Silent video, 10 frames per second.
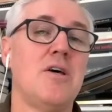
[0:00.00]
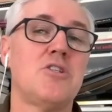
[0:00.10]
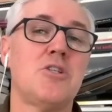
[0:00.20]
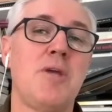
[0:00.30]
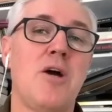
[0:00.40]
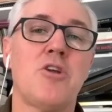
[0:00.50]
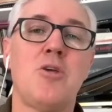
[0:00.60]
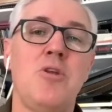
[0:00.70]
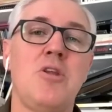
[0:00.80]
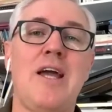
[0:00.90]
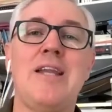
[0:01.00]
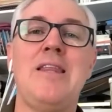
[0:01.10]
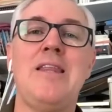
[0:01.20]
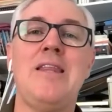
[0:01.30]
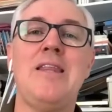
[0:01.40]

as to be able to communicate in that